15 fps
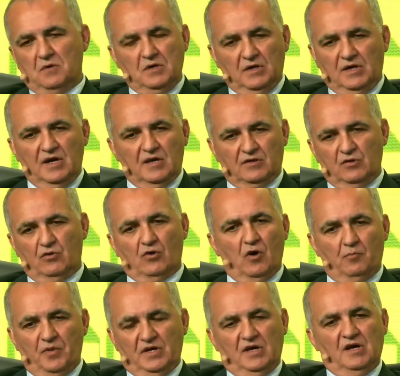
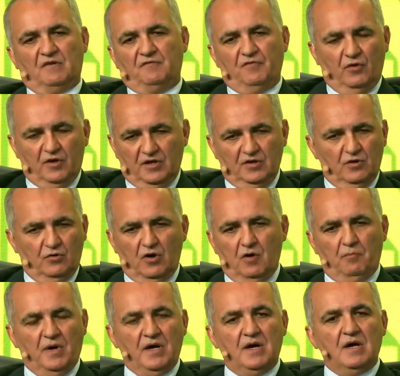Countries with our
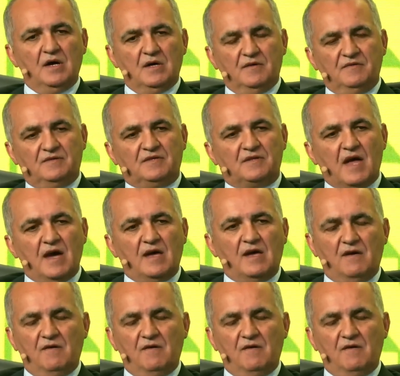side inside of